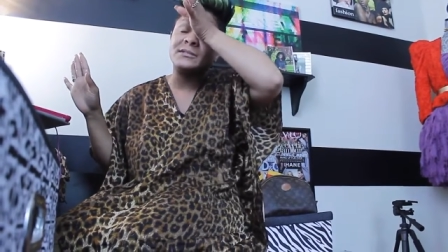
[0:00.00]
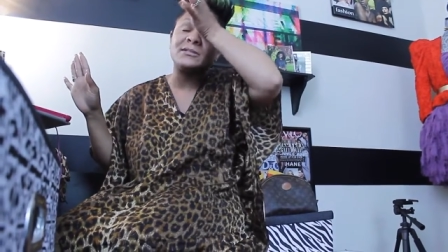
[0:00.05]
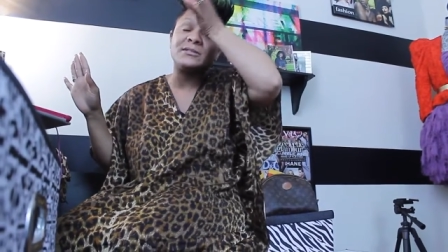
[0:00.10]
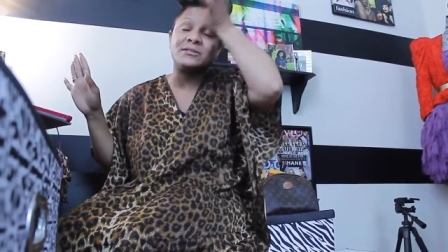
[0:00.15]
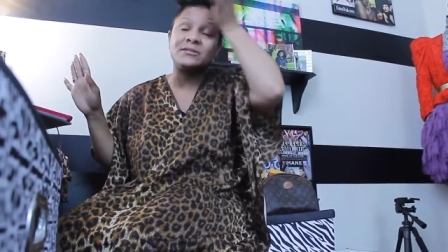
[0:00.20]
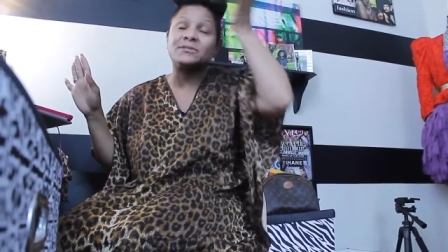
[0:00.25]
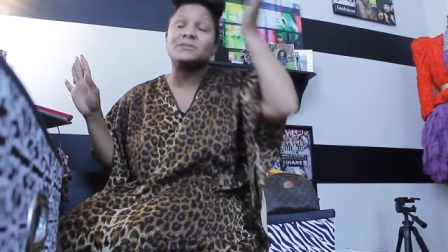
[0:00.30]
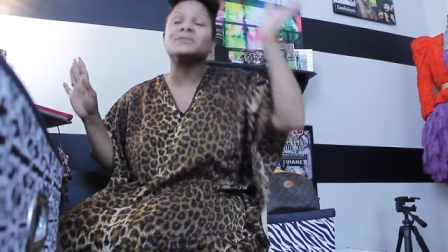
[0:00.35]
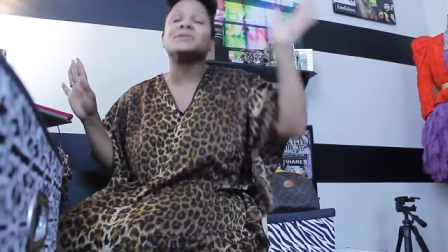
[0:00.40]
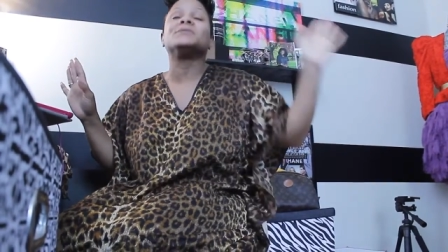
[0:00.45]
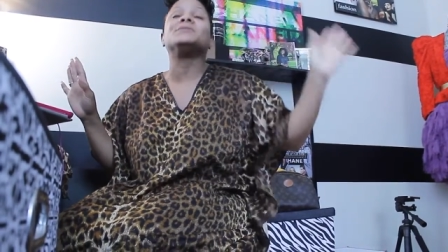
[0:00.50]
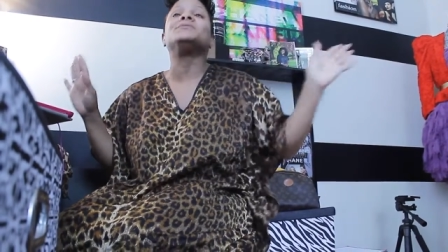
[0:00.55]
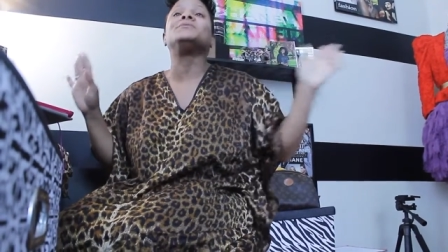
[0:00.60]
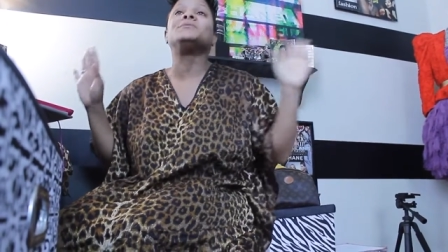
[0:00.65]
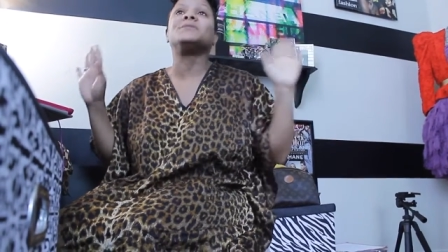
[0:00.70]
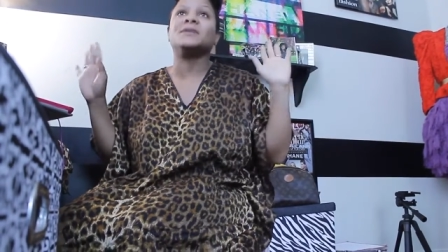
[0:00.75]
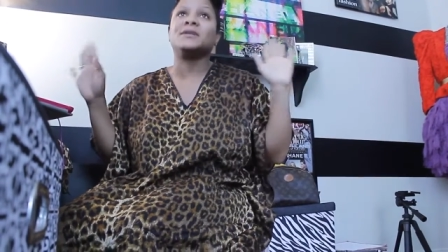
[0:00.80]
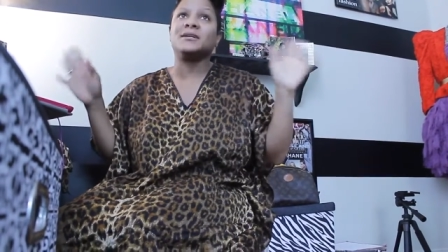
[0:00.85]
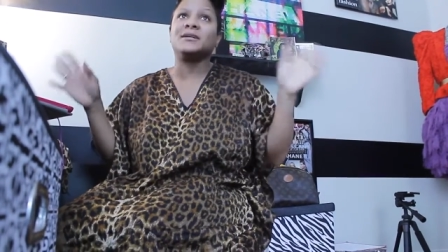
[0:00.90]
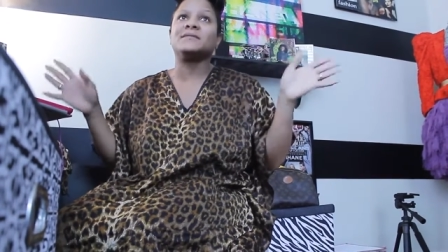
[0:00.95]
children who
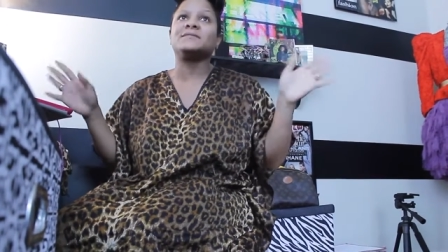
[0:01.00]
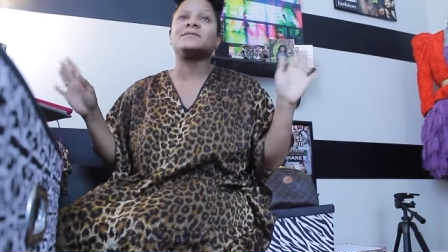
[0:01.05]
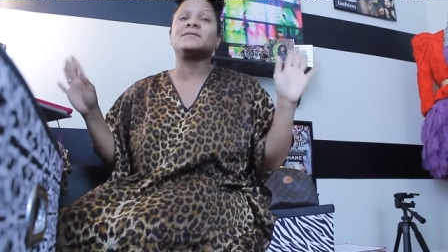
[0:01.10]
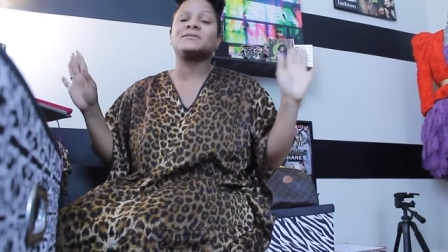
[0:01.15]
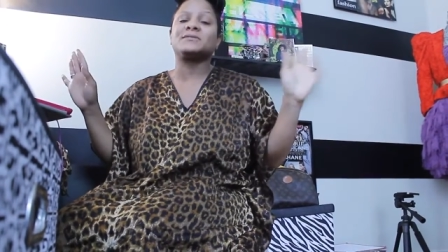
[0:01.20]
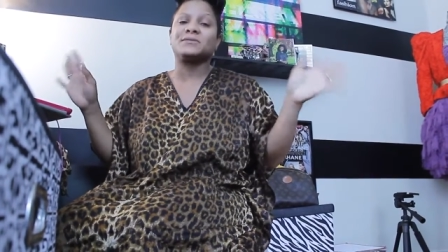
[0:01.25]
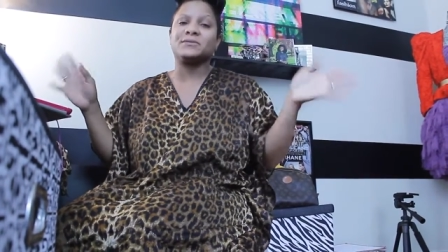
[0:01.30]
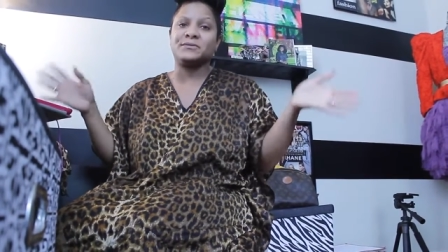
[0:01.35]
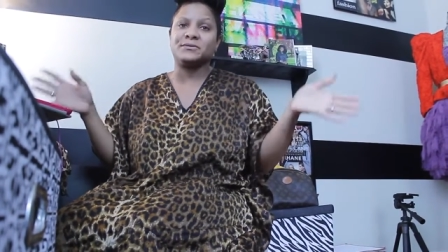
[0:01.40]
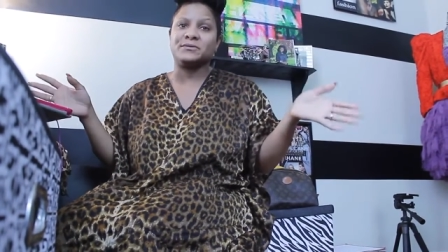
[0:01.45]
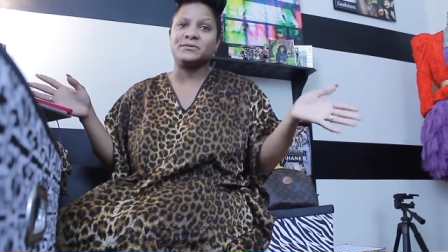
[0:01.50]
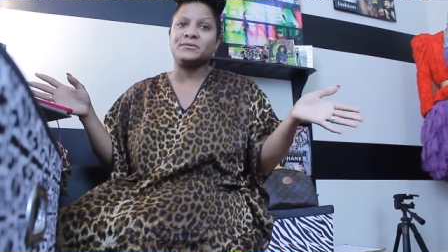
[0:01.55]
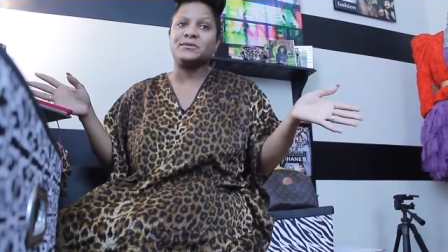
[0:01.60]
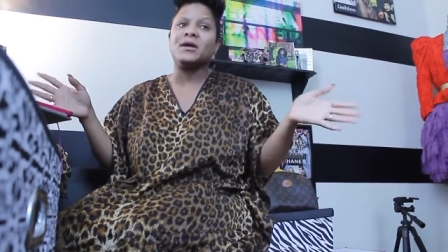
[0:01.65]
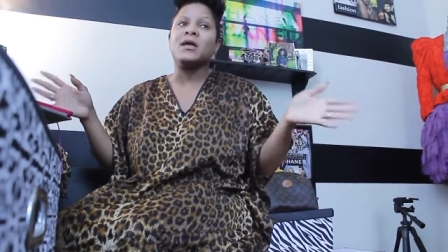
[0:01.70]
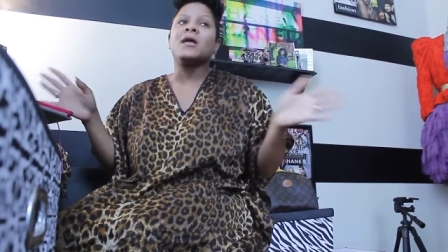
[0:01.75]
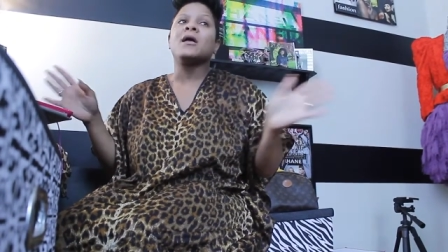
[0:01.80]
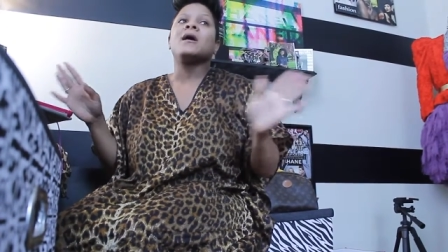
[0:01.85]
loved school.